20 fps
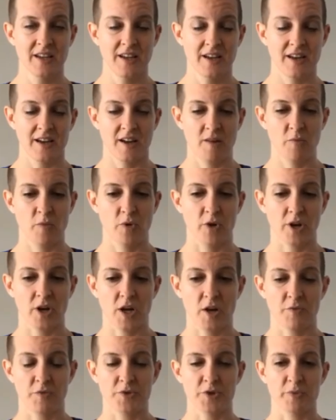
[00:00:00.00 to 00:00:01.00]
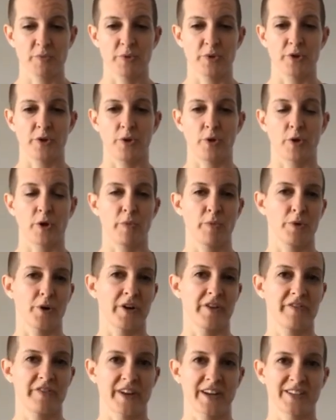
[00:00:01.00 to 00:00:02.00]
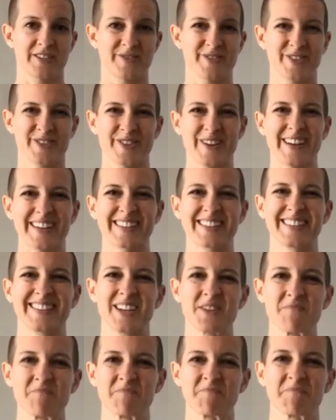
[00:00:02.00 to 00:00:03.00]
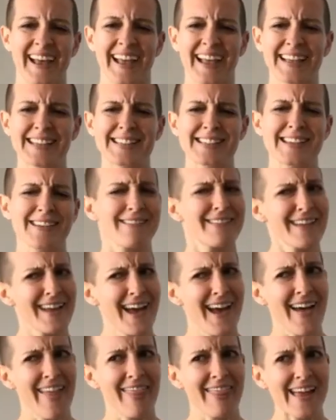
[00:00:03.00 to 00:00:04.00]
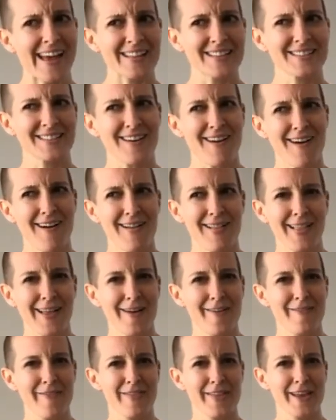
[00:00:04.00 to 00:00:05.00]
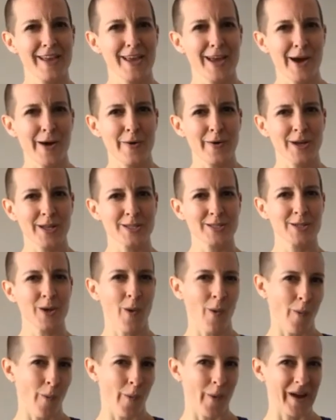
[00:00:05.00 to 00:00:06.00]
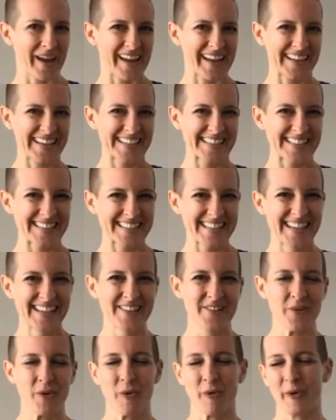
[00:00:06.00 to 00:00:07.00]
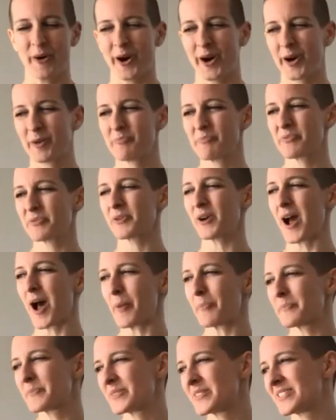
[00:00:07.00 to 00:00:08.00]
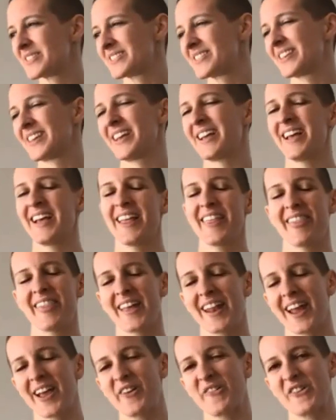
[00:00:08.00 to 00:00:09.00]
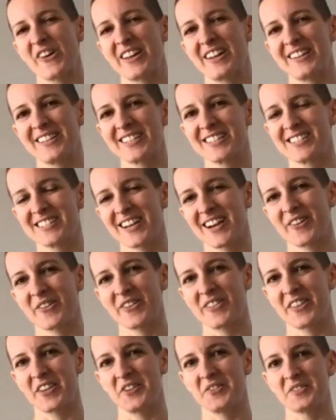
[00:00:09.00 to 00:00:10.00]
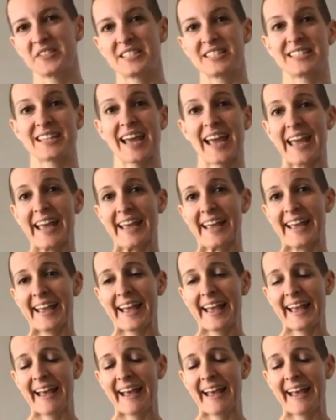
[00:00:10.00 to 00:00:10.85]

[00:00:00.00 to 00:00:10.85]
a more comfortable or more effective stretch. So yeah, that's all of the yoga toys or props that I wanted to share with you today.